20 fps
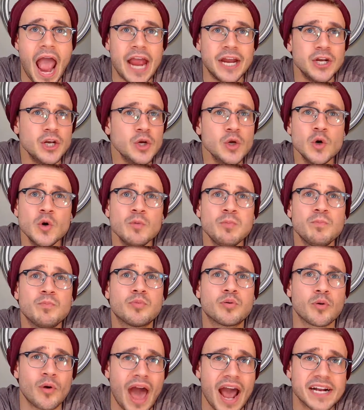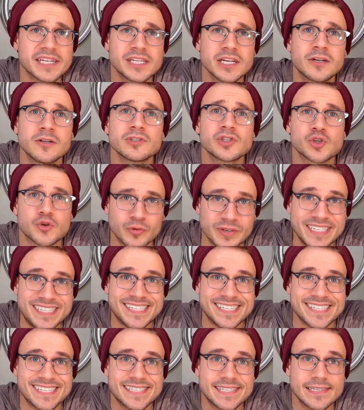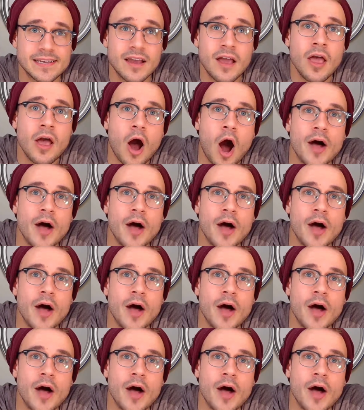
A new practical treatise